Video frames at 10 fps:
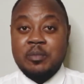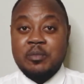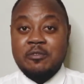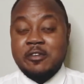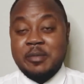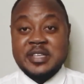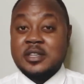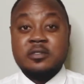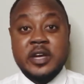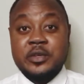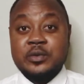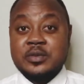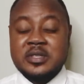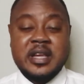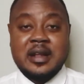For myself, I use
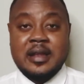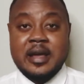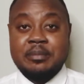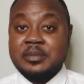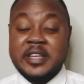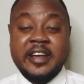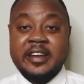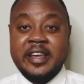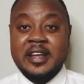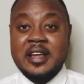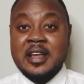the clap technique.